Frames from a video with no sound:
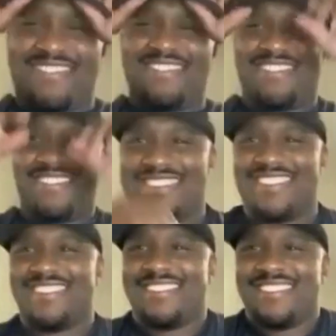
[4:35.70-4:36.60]

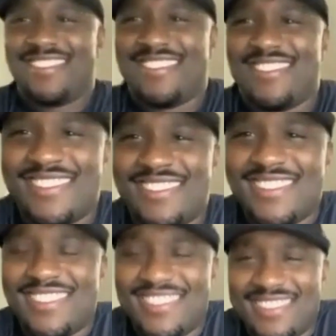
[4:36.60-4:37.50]
transition last
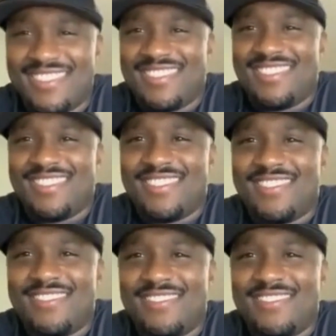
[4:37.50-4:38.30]
year in Denver. The assistant